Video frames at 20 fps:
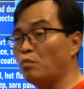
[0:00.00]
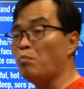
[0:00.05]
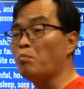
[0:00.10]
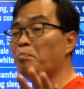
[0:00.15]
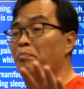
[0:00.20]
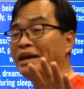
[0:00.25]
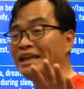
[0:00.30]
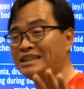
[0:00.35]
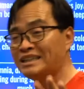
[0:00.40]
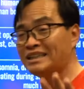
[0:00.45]

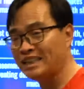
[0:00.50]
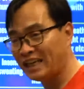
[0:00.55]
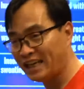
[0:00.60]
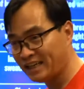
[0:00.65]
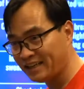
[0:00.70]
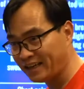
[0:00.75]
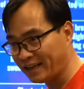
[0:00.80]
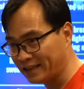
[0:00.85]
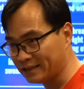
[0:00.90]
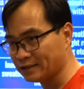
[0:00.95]

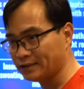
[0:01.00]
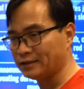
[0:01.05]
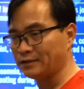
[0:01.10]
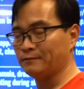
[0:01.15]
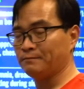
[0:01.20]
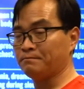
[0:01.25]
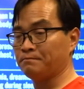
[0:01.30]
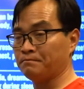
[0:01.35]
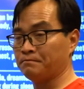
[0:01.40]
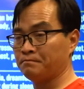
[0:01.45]
maintenance.
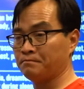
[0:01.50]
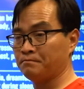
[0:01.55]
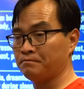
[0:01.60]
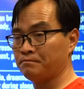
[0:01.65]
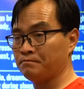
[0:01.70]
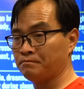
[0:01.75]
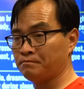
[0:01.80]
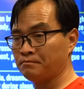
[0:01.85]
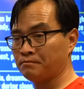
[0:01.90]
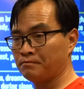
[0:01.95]

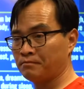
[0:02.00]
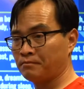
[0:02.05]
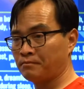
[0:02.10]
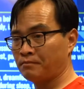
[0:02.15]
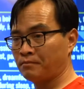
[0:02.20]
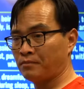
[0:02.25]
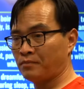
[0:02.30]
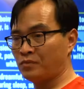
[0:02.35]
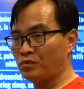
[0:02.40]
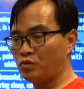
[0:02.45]

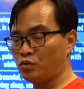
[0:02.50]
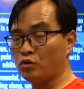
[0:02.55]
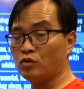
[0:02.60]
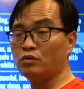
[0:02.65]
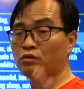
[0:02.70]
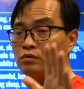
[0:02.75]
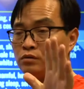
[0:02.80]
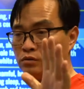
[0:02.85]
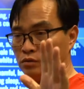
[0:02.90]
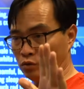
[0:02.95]
You know,
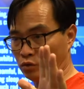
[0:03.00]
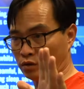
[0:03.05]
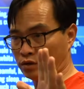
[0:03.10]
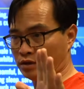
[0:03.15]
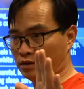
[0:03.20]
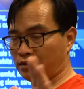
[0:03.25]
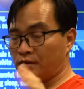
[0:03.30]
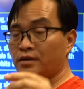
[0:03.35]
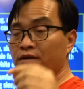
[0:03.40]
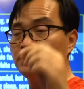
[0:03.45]
look,
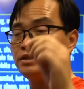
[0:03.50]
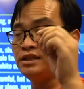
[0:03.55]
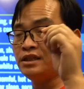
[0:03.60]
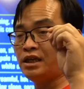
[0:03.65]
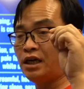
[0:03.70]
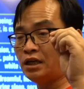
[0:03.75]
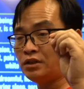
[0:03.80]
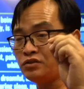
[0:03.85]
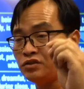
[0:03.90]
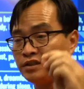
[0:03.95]
in
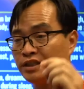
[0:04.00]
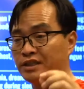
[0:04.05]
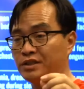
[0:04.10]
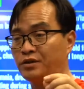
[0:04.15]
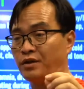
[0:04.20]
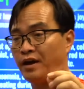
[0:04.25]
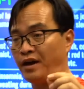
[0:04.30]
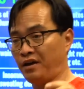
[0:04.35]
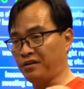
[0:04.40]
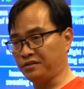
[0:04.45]
heart natural
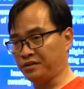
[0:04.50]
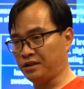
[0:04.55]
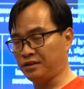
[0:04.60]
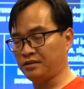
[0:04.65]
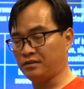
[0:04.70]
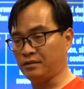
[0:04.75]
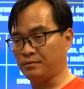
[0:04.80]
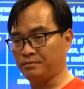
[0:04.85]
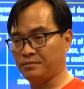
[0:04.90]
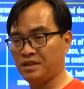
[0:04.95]
health system,
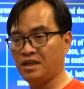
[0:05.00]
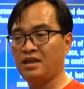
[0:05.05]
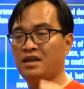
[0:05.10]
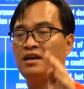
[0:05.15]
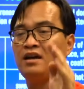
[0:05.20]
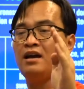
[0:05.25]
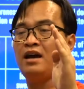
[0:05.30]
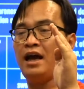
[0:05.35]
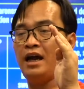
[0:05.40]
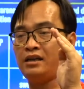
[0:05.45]

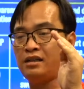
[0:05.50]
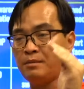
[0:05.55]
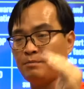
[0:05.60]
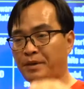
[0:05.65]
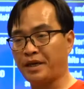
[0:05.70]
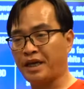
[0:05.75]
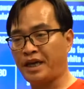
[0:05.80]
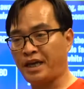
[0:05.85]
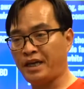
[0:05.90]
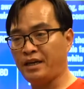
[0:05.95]
at the
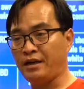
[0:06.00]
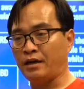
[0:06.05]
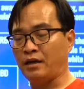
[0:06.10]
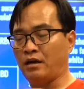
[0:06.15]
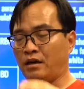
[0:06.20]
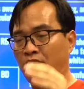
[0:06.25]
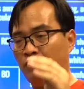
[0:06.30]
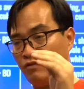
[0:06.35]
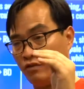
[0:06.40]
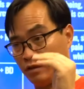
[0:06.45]
beginning
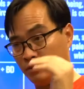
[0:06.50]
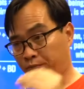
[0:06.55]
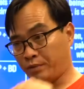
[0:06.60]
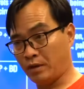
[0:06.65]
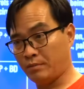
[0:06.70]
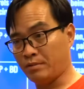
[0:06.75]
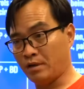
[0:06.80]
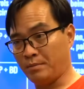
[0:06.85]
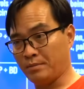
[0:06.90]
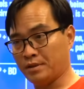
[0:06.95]
for the
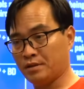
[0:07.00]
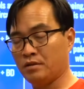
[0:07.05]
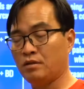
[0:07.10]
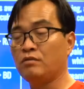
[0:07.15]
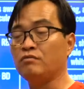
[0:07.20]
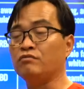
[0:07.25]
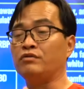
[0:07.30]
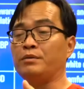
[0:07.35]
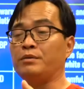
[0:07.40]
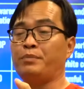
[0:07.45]
problems,
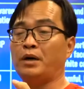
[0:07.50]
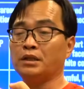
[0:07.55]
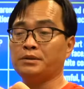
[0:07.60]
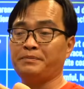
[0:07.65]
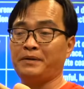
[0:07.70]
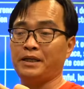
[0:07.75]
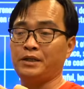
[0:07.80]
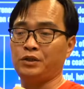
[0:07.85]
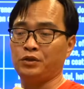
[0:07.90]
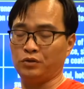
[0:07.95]
we
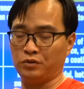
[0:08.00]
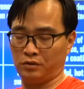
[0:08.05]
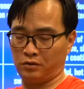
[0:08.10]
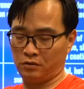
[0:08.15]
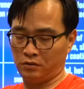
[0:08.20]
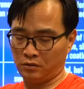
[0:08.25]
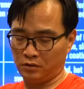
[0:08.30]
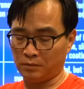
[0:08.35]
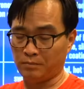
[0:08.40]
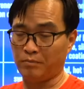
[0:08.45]
possibly use
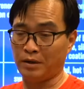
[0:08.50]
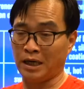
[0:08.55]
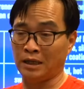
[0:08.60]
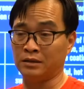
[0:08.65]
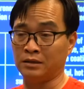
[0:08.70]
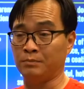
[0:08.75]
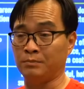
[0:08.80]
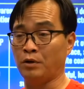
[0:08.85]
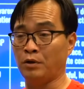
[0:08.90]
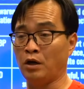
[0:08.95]

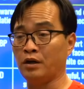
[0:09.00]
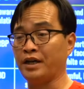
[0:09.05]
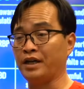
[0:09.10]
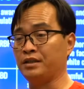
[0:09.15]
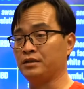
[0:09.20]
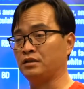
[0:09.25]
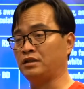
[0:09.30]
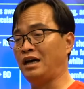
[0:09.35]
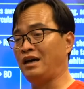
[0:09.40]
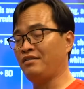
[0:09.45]
the blockage
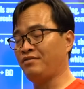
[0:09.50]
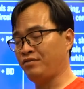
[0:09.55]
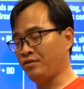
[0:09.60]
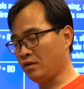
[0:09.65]
stuff,